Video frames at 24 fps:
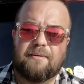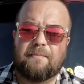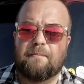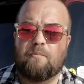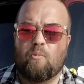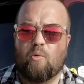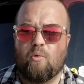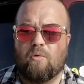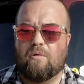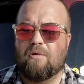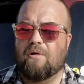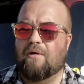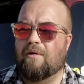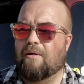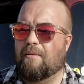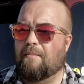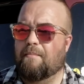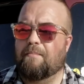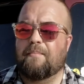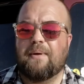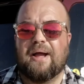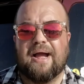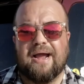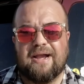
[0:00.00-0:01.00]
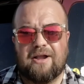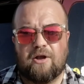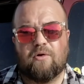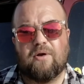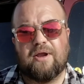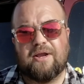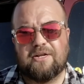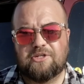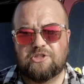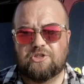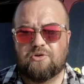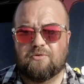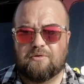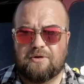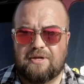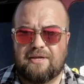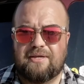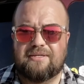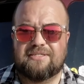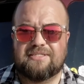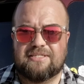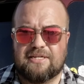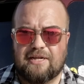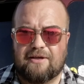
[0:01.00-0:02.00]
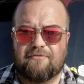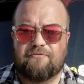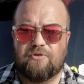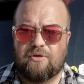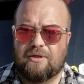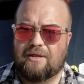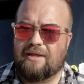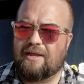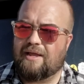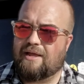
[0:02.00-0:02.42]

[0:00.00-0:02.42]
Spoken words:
more minor injury stuff,